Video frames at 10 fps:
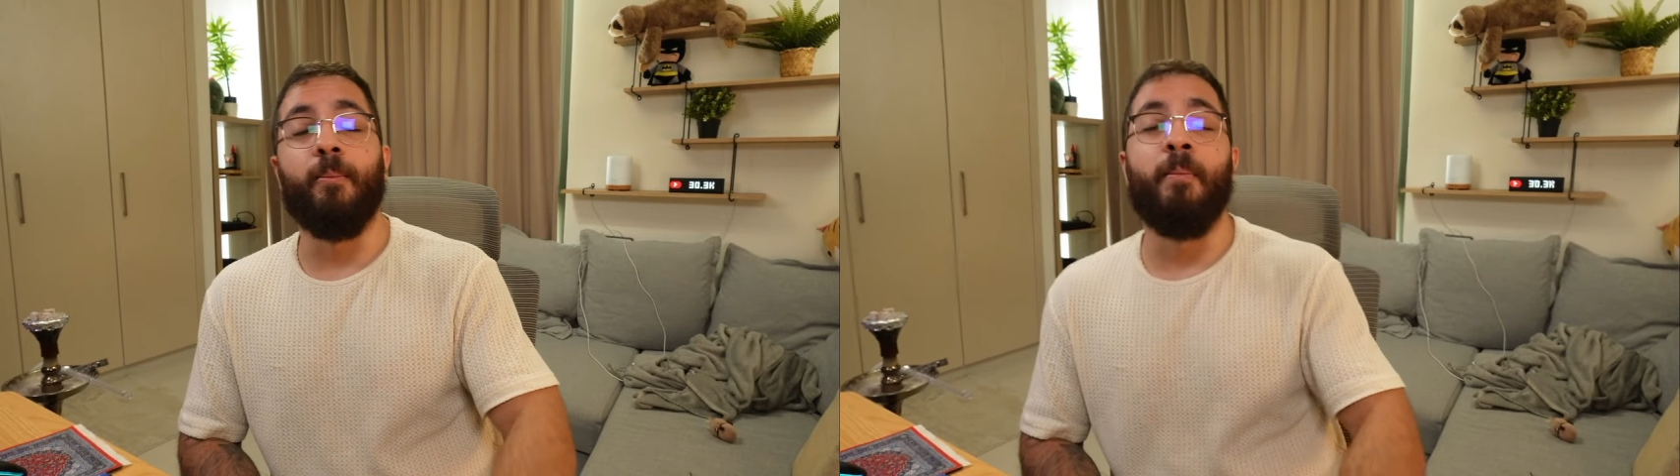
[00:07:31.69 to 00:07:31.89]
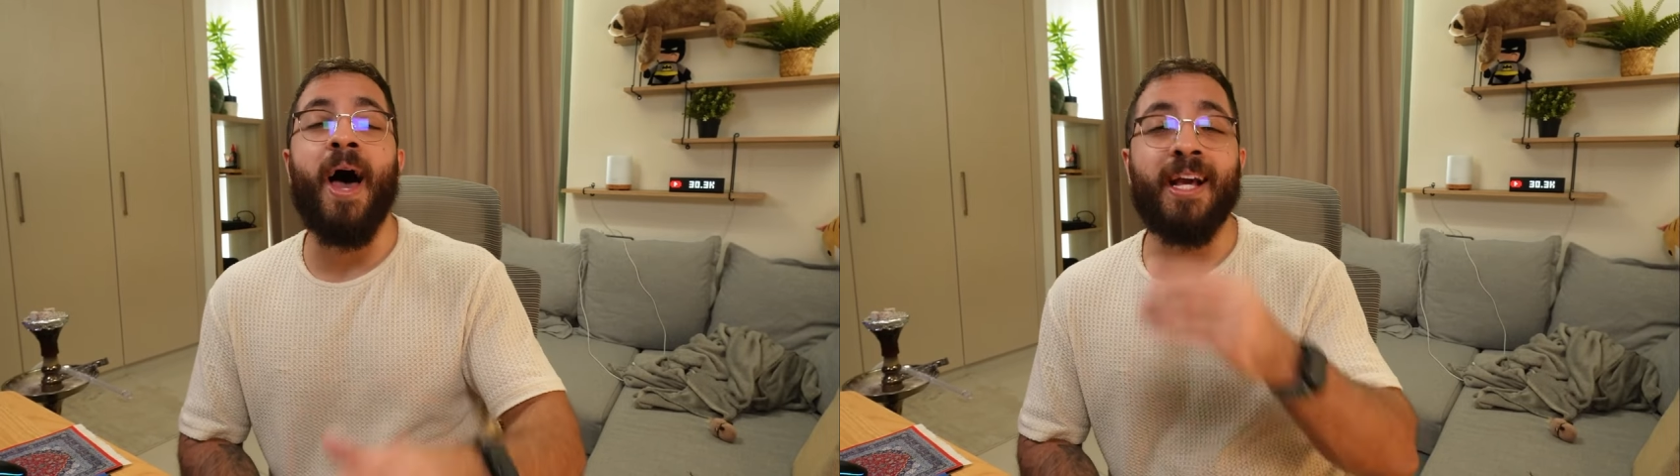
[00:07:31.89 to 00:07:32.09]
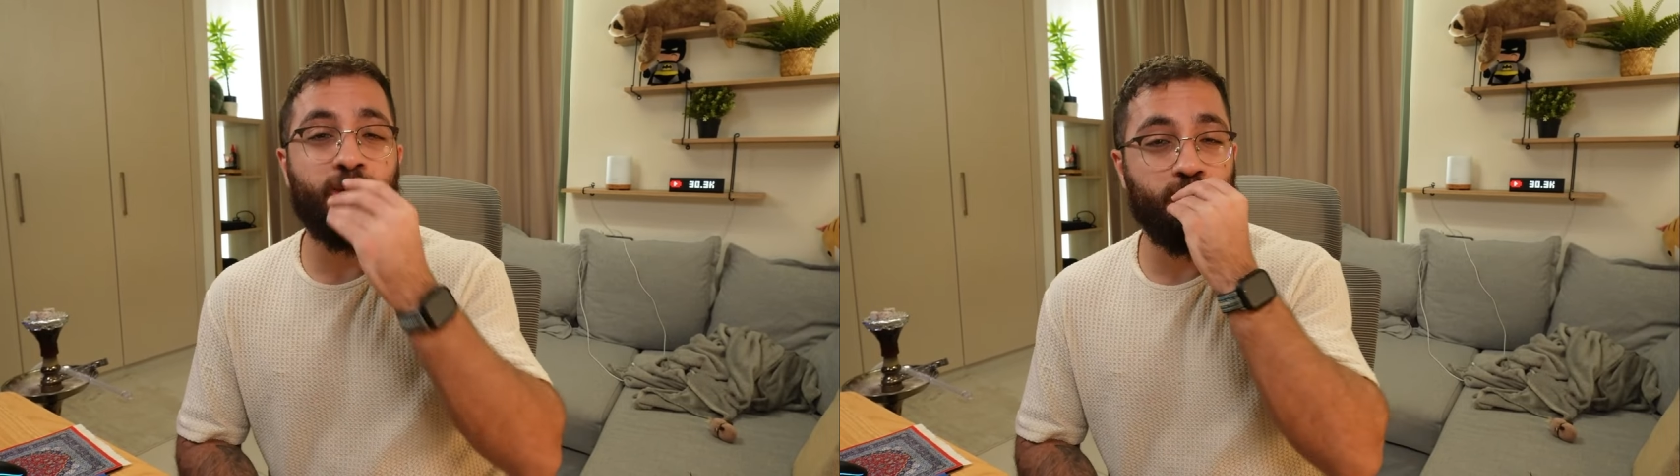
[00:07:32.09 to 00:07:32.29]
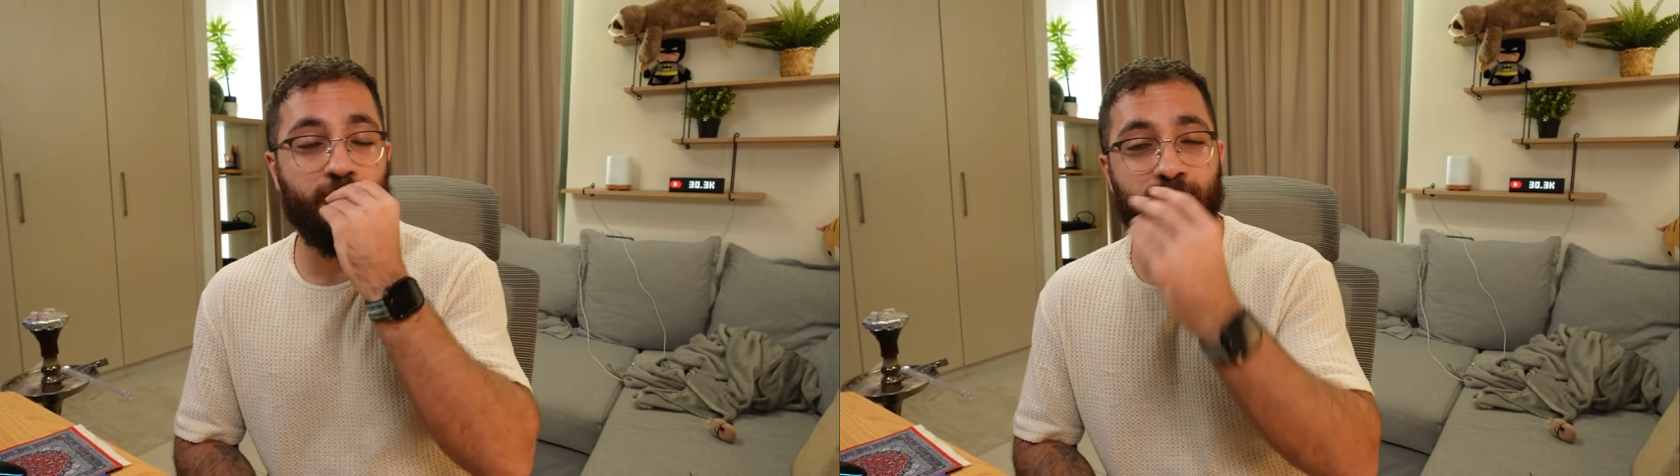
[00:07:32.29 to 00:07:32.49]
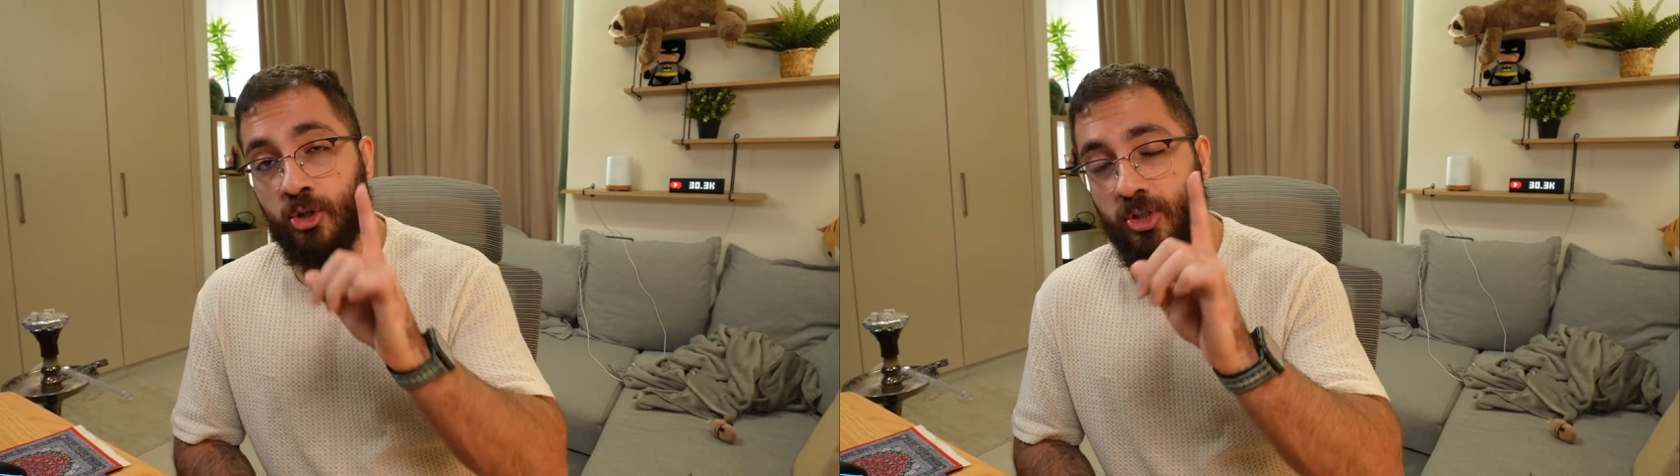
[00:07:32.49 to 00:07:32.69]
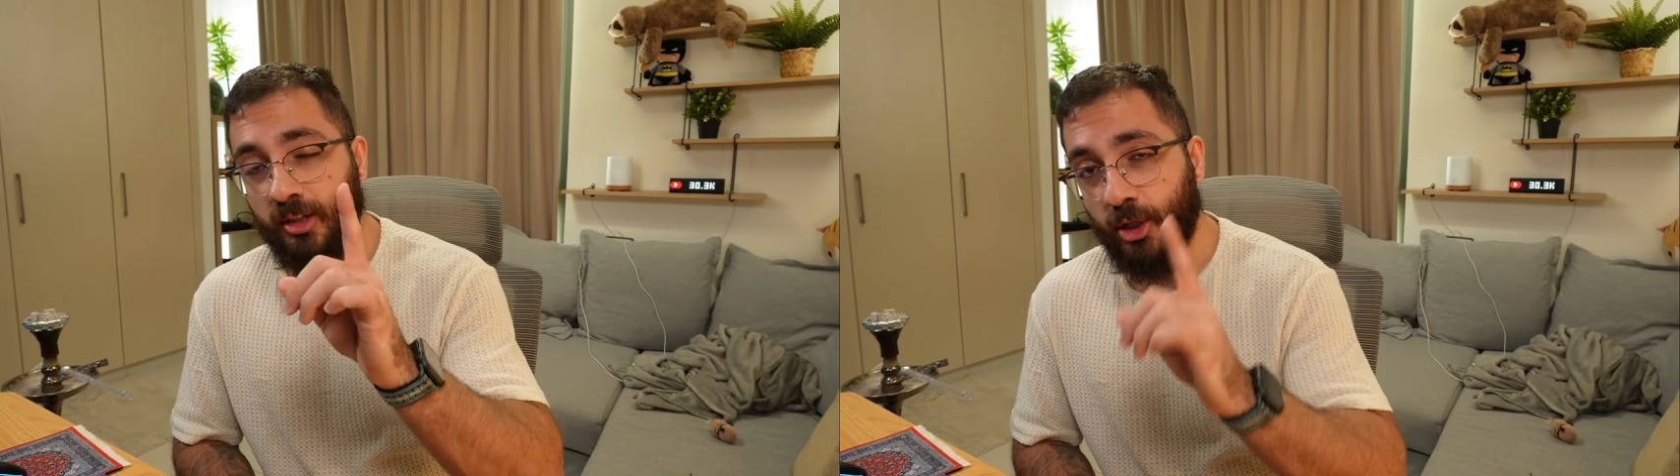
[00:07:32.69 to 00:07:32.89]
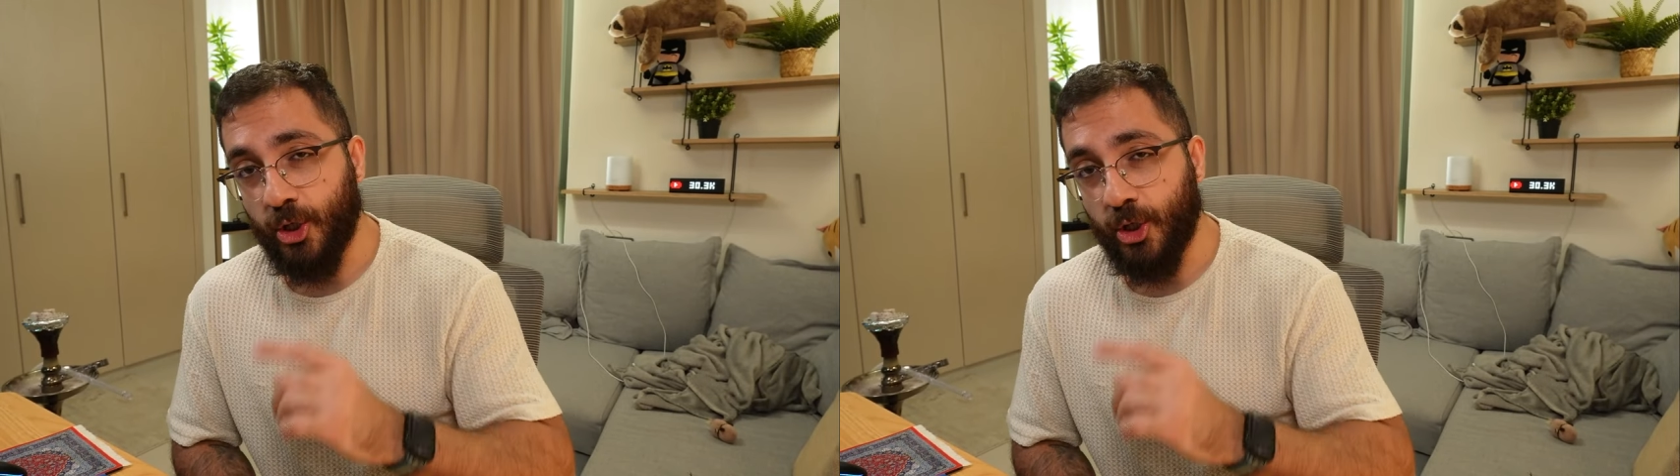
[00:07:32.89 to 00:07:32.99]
Max doesn't sucker